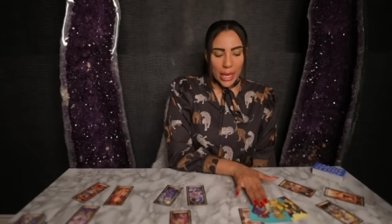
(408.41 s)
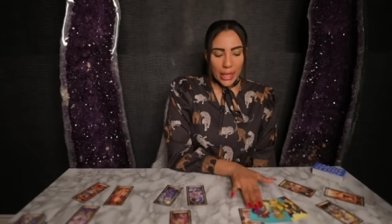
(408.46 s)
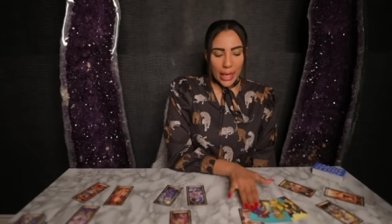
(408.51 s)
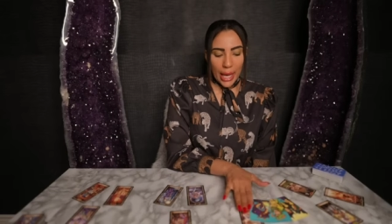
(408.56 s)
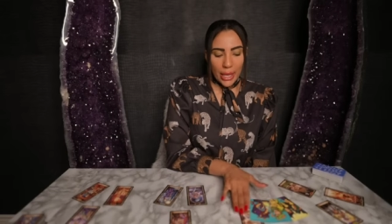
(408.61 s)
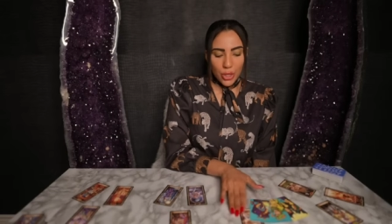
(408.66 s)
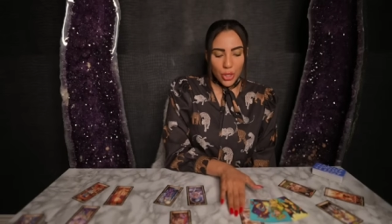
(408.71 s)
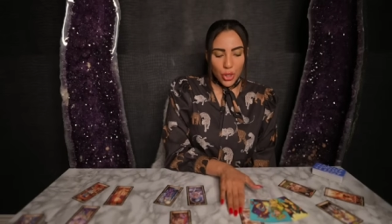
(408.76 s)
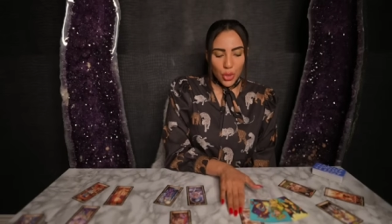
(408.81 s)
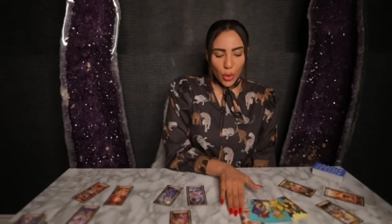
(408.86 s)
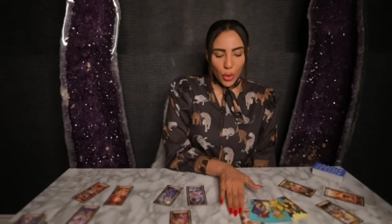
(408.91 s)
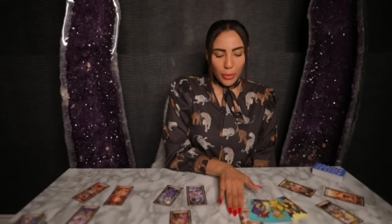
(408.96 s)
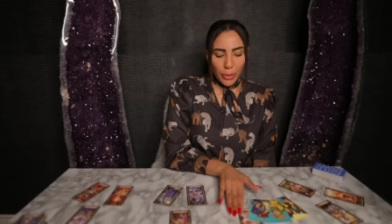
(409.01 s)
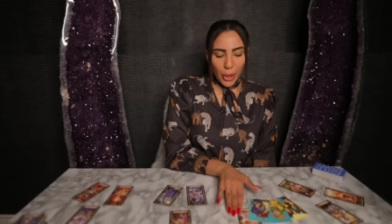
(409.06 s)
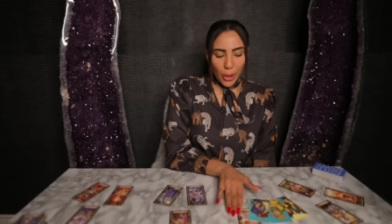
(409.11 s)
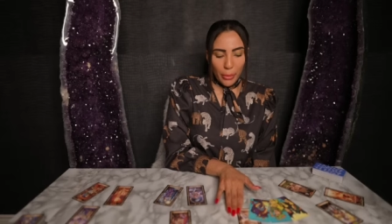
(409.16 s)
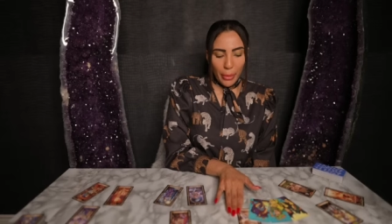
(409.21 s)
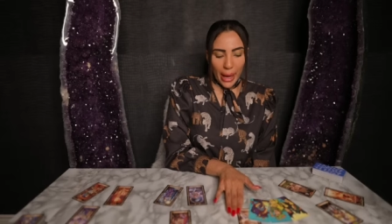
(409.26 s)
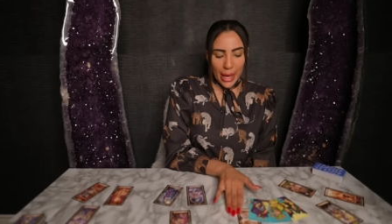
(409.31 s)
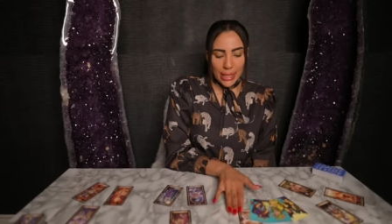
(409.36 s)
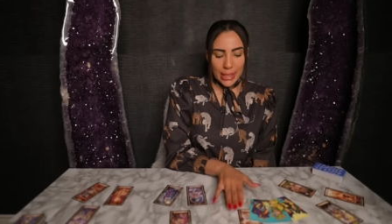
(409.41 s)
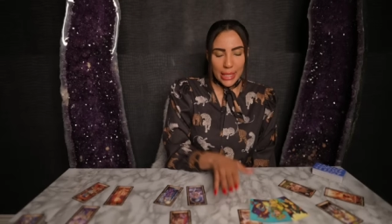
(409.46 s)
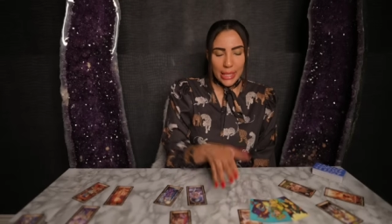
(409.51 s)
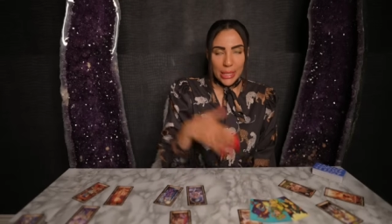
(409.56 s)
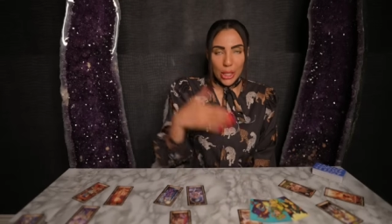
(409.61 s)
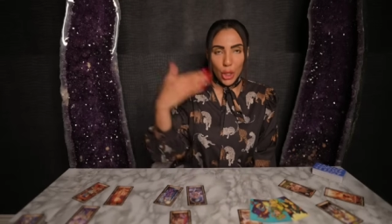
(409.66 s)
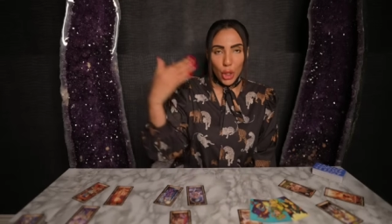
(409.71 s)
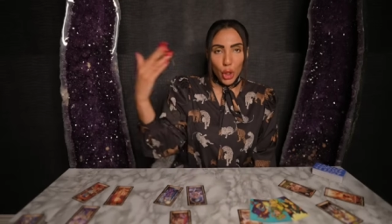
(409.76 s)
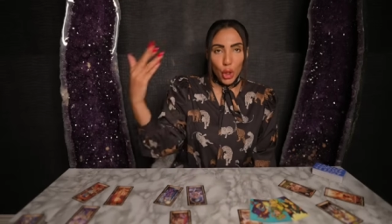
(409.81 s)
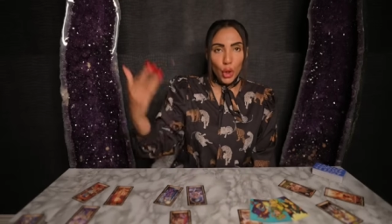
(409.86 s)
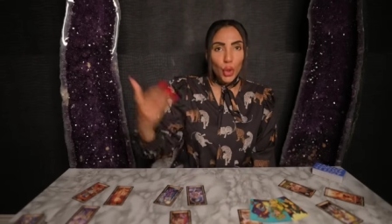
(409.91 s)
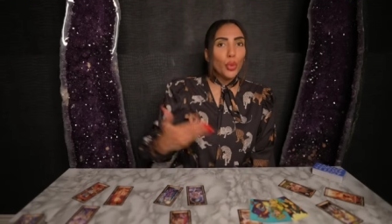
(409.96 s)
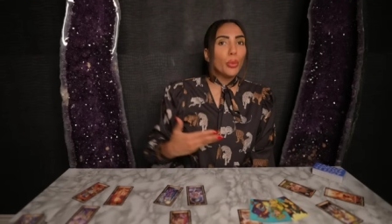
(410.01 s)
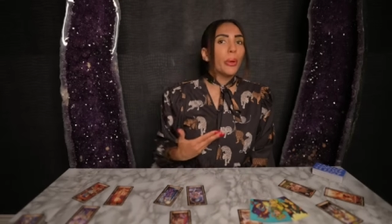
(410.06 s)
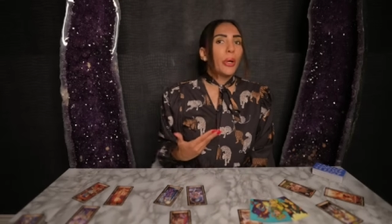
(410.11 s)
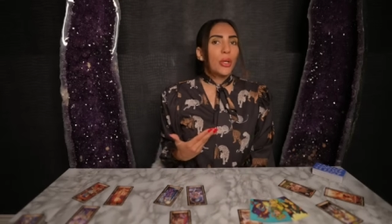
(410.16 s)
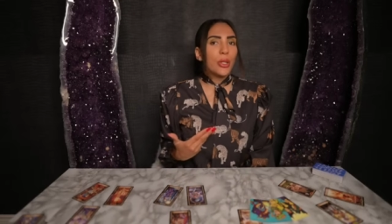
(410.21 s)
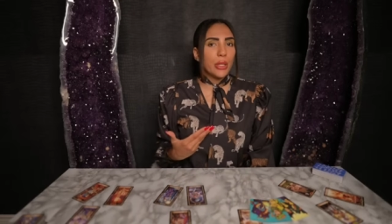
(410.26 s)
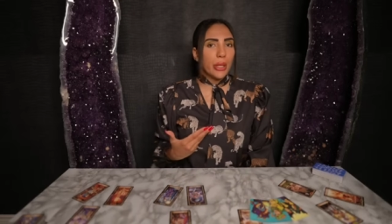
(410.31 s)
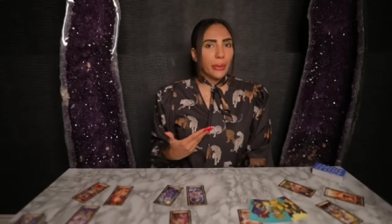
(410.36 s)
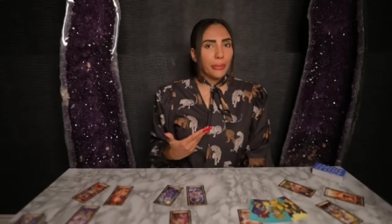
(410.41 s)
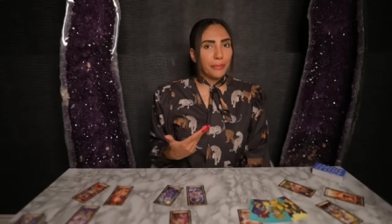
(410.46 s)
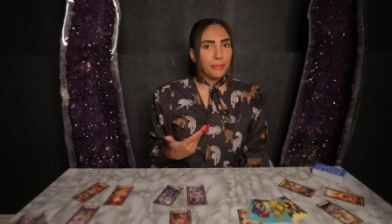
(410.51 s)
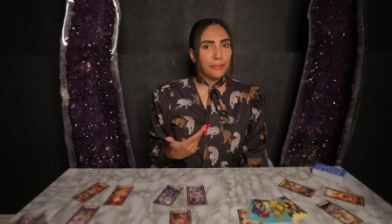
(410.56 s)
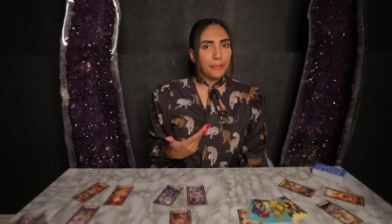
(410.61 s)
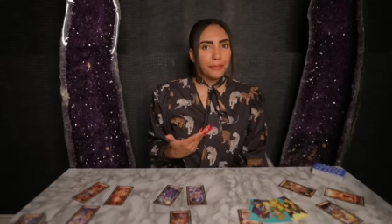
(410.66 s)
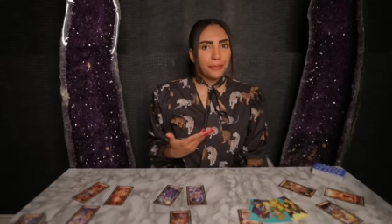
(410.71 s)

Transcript: Cancer, Scorpio, Pisces, a new person.